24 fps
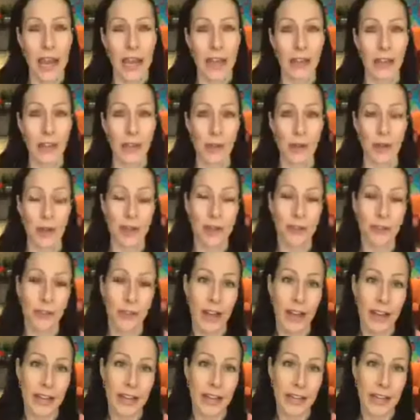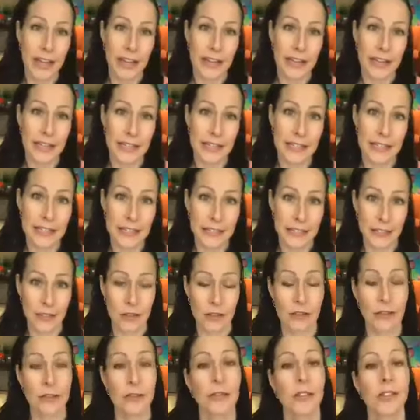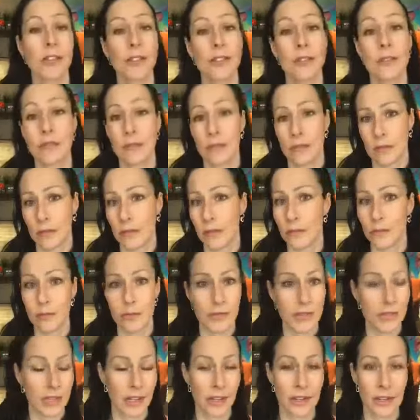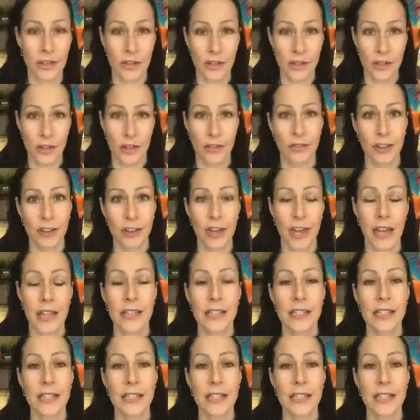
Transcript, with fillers: and try to find an ex Oops, I'm going to start over on that.